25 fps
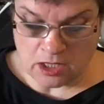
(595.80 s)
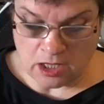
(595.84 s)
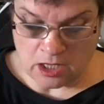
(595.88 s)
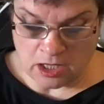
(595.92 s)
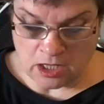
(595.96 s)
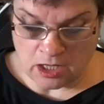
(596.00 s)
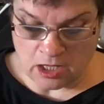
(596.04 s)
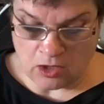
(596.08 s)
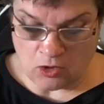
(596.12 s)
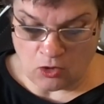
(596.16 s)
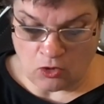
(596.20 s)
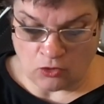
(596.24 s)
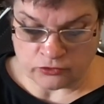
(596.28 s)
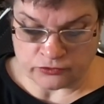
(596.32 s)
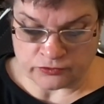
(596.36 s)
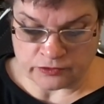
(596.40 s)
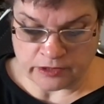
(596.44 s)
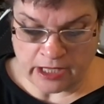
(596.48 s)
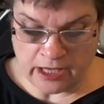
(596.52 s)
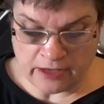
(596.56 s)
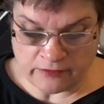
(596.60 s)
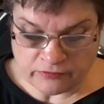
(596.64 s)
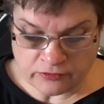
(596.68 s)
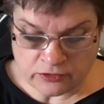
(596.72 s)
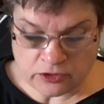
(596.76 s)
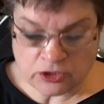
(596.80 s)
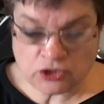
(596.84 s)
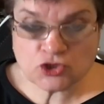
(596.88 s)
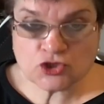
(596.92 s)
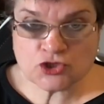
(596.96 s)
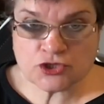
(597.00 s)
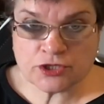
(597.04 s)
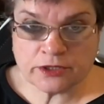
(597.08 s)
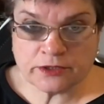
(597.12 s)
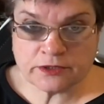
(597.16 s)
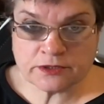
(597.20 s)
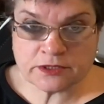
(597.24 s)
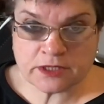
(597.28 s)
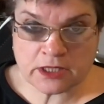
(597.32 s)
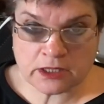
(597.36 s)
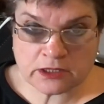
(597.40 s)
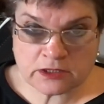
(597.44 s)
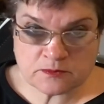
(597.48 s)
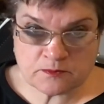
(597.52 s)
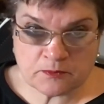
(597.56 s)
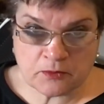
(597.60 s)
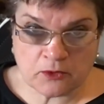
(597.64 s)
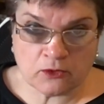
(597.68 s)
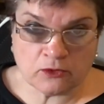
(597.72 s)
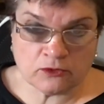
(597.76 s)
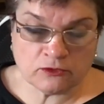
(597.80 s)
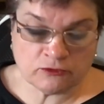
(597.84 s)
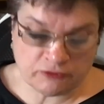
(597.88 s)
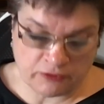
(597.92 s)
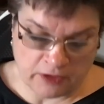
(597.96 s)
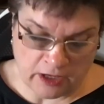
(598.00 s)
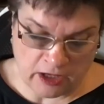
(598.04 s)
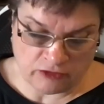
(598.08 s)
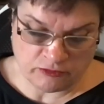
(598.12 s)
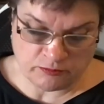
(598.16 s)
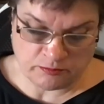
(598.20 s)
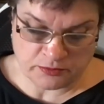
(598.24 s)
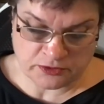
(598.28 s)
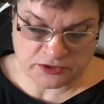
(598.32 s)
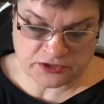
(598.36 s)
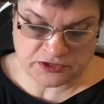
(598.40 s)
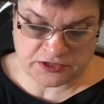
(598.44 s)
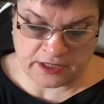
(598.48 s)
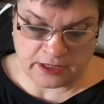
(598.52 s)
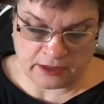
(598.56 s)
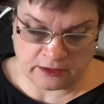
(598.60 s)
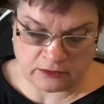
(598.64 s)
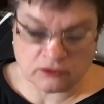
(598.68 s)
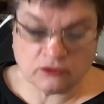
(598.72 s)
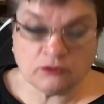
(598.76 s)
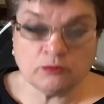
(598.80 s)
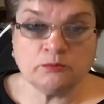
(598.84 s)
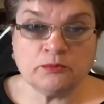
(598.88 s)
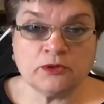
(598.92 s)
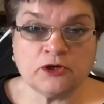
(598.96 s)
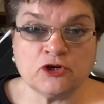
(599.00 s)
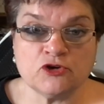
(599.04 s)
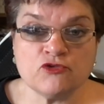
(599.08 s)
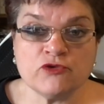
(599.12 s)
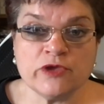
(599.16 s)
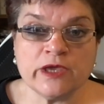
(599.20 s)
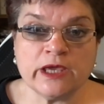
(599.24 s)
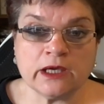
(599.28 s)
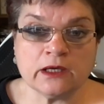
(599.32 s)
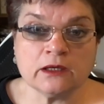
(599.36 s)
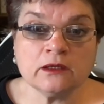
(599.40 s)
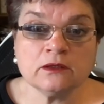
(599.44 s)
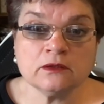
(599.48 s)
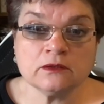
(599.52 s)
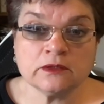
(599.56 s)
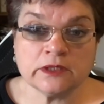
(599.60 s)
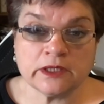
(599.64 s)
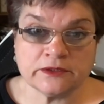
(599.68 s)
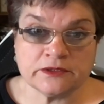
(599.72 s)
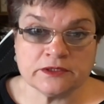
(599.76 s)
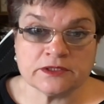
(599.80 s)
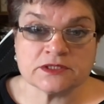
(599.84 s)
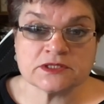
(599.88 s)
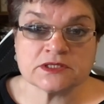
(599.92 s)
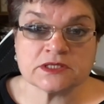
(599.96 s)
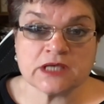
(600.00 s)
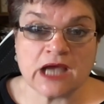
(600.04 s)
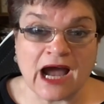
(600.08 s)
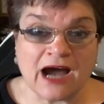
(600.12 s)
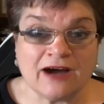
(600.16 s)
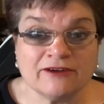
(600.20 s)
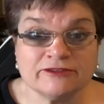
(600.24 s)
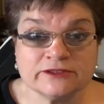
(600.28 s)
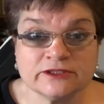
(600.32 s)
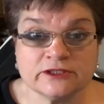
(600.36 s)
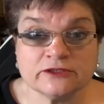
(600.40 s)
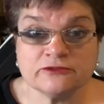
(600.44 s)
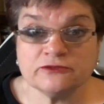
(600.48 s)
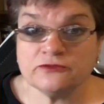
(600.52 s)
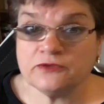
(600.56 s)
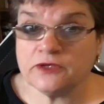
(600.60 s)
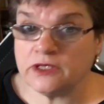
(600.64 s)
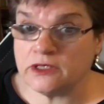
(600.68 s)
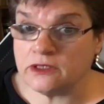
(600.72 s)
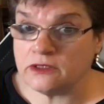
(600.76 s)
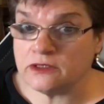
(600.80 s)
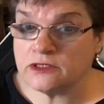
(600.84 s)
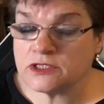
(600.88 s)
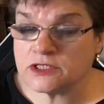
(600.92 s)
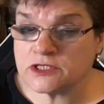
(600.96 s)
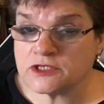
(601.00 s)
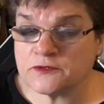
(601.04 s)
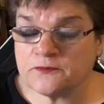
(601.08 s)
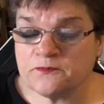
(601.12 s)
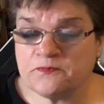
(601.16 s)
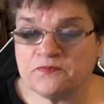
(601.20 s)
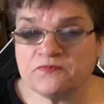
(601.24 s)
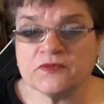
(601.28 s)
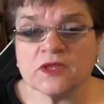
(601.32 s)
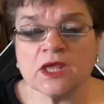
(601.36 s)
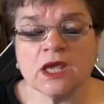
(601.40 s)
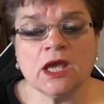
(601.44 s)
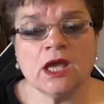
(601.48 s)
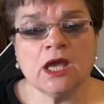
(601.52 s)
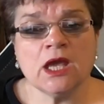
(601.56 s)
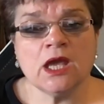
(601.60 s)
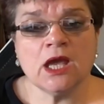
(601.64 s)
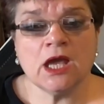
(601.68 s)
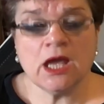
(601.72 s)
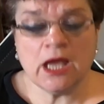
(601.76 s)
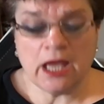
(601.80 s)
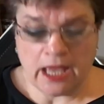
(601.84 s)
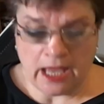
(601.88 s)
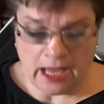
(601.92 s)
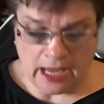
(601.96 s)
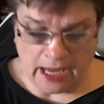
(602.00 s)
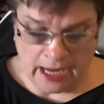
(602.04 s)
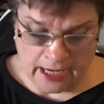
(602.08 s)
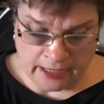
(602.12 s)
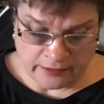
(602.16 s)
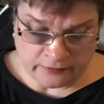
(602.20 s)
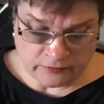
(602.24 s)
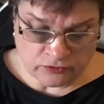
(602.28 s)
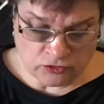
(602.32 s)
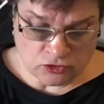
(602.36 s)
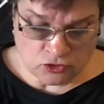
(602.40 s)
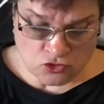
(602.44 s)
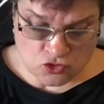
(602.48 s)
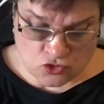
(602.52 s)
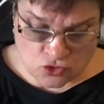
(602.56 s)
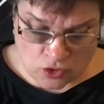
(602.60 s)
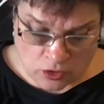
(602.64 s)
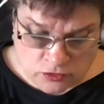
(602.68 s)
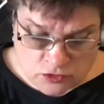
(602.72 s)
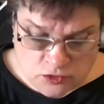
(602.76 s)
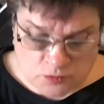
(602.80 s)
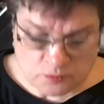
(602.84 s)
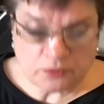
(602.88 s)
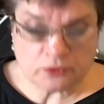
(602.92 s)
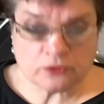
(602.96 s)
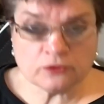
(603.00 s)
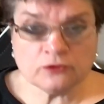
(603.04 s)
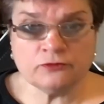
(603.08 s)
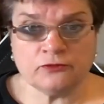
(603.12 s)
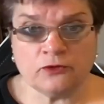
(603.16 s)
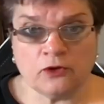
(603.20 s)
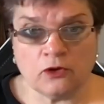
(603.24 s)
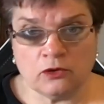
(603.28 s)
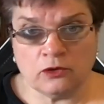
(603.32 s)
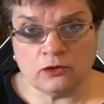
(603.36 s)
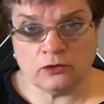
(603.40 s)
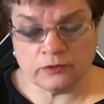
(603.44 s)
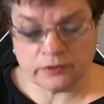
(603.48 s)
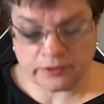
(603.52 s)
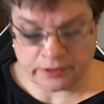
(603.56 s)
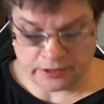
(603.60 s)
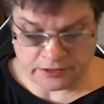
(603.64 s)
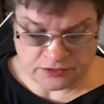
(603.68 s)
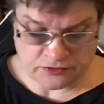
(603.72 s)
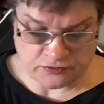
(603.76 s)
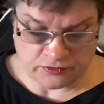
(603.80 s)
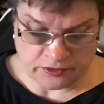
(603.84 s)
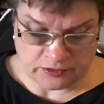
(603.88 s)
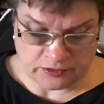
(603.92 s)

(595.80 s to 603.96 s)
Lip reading: on average 6.5% per year, that is after fees. And John's portfolio has